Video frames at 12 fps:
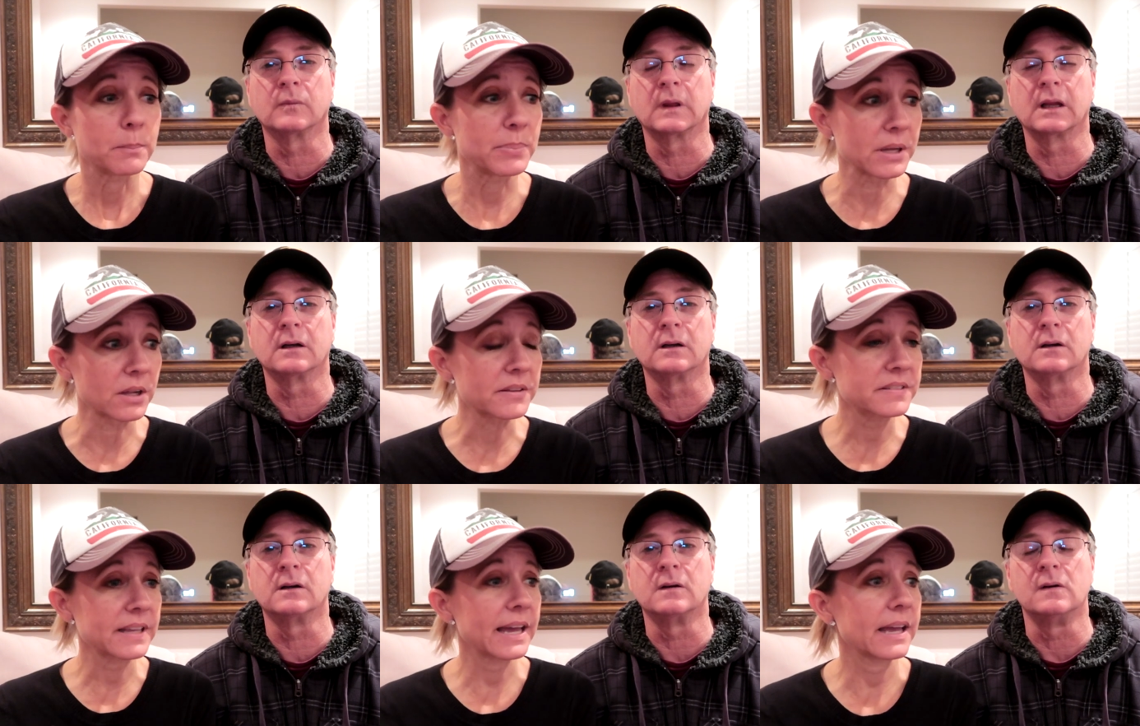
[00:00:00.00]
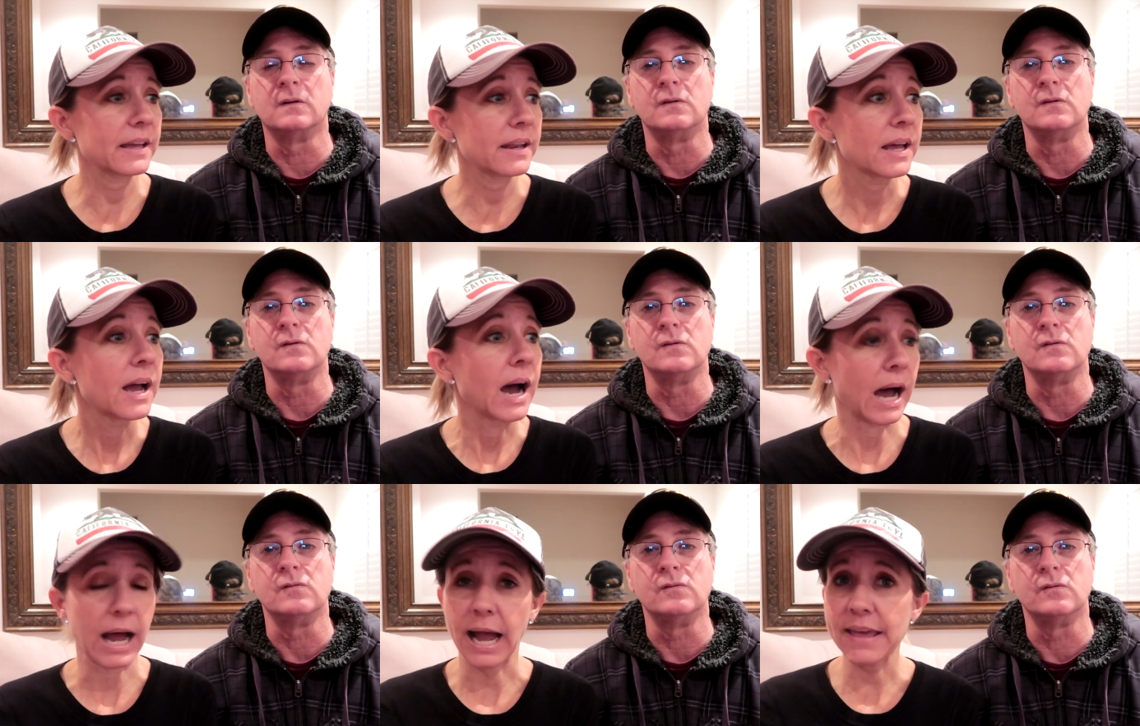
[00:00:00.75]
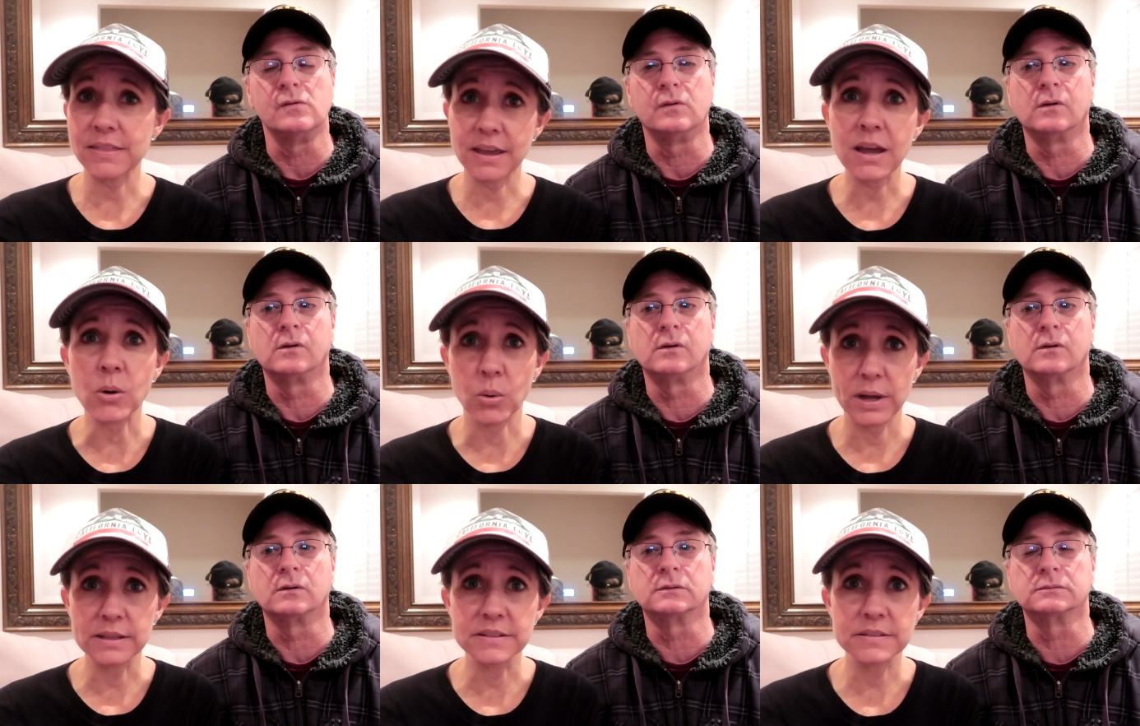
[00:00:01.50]
Speaker 1: Bill said, I think
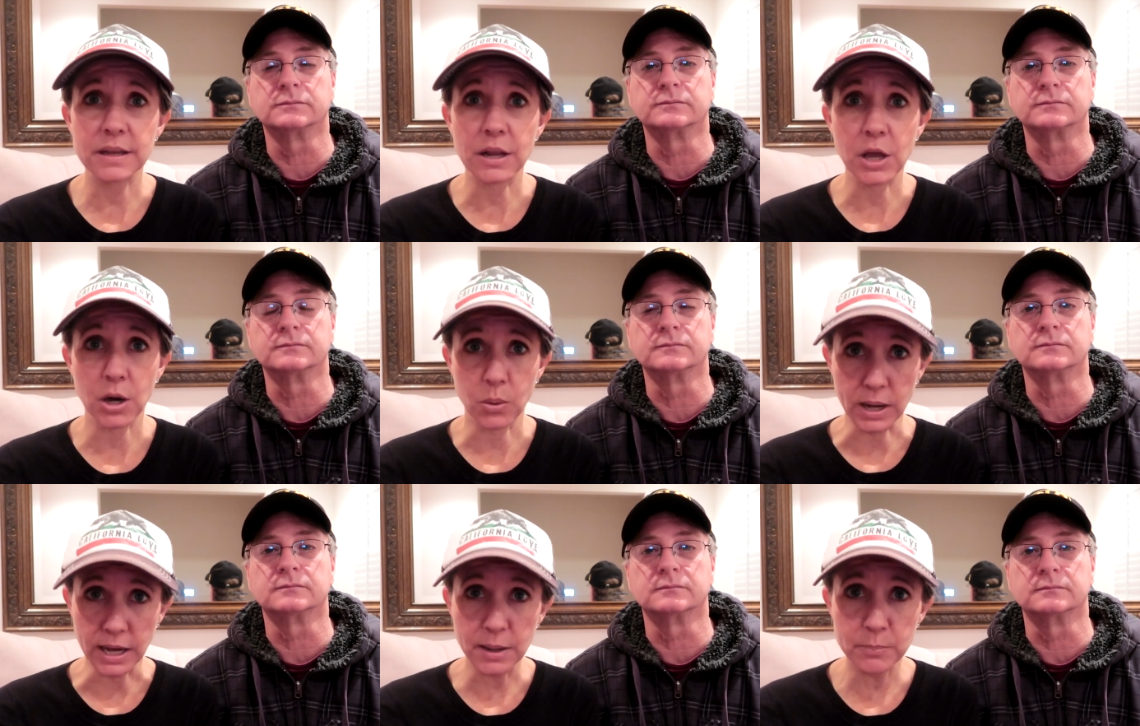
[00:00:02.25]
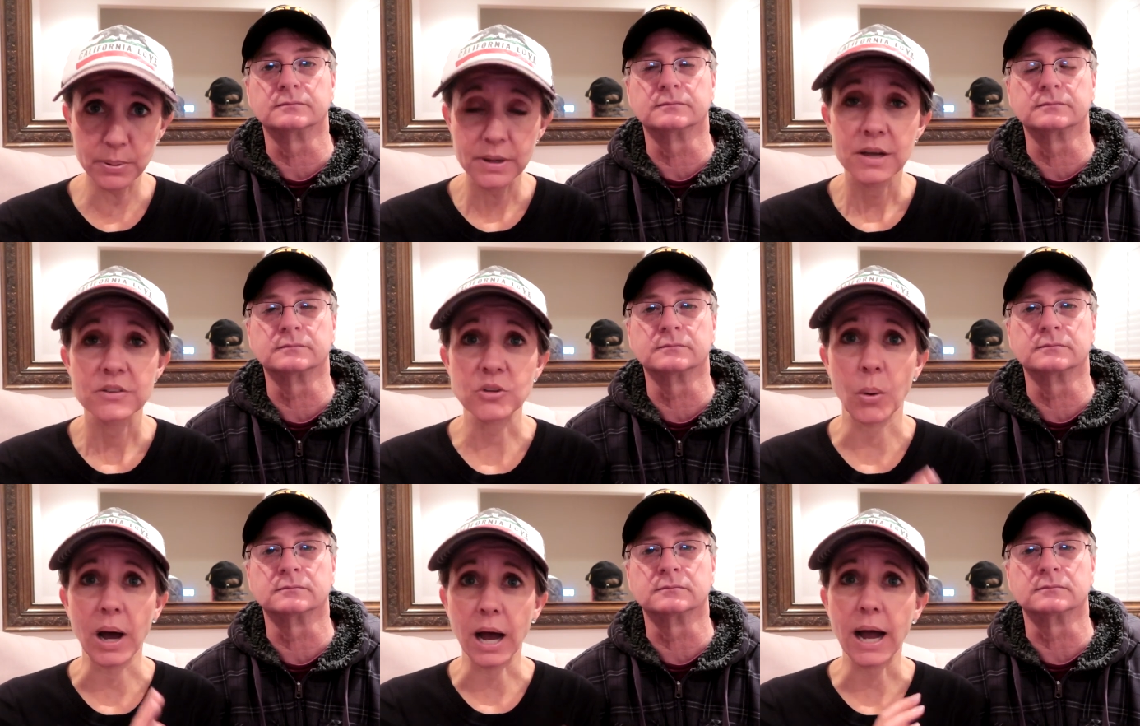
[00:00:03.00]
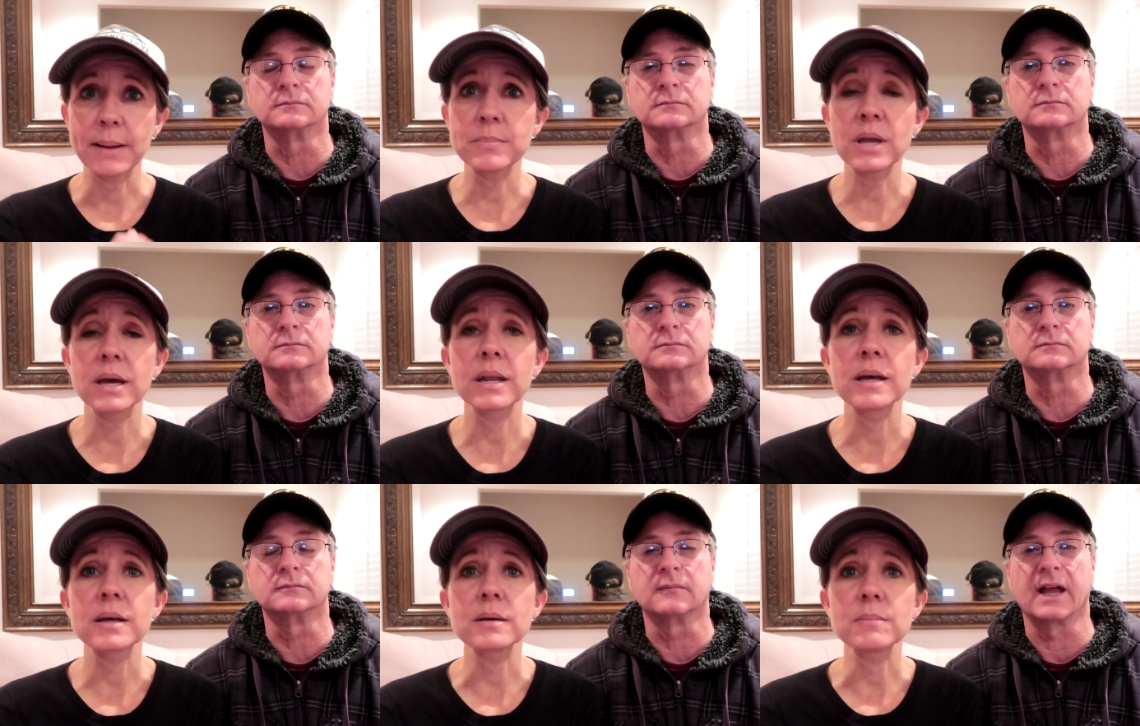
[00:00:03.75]
oil is gonna go up, so I'm
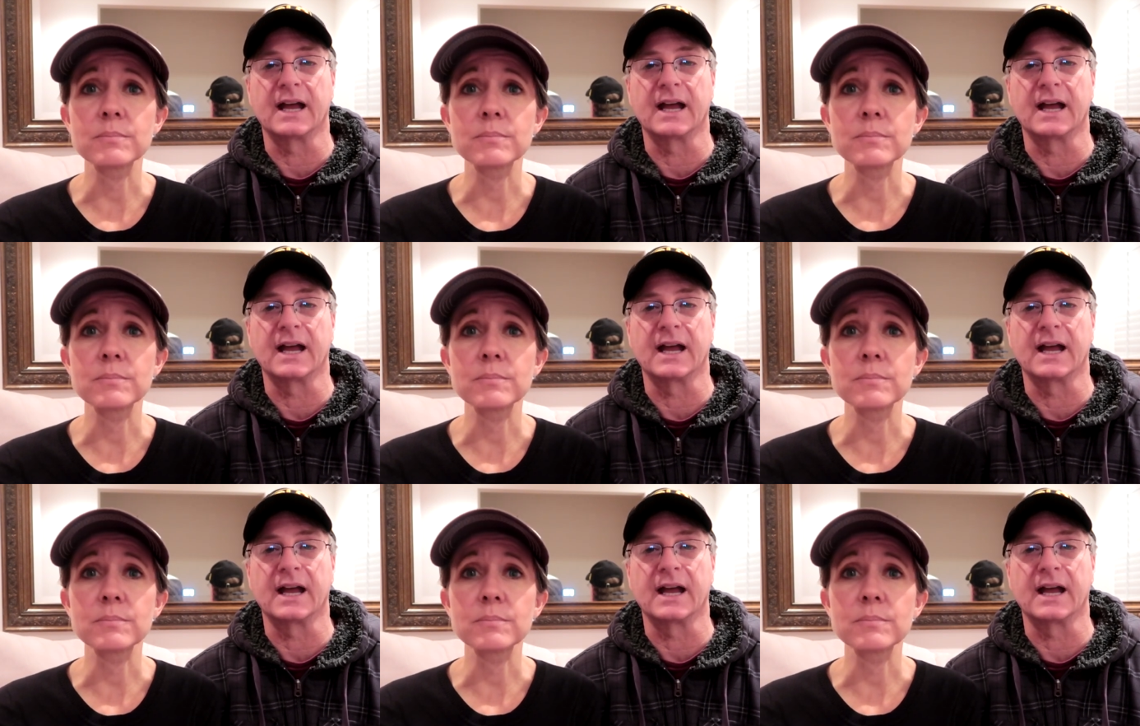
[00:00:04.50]
gonna...